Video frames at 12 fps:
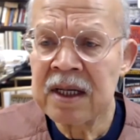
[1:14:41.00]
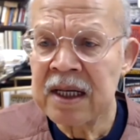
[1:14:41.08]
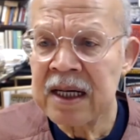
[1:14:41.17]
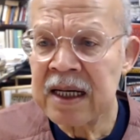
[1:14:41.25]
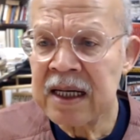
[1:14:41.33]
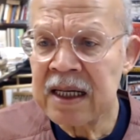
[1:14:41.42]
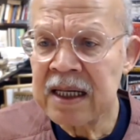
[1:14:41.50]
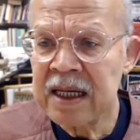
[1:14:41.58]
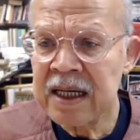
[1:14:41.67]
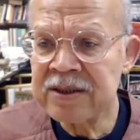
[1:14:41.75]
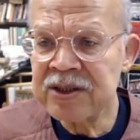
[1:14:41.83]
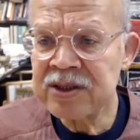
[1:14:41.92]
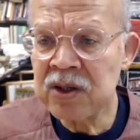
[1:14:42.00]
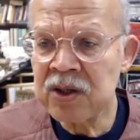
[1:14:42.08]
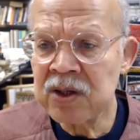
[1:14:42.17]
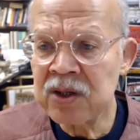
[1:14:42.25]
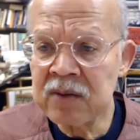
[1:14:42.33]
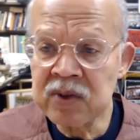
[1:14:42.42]
And so there
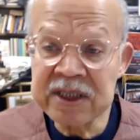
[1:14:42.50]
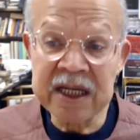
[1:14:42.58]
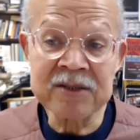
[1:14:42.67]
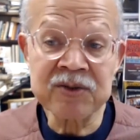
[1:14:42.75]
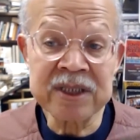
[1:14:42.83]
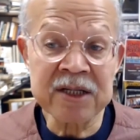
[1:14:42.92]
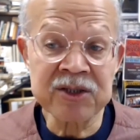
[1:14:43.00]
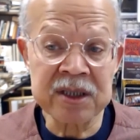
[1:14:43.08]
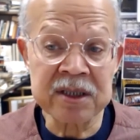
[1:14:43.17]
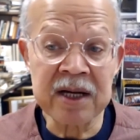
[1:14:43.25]
was a contradiction.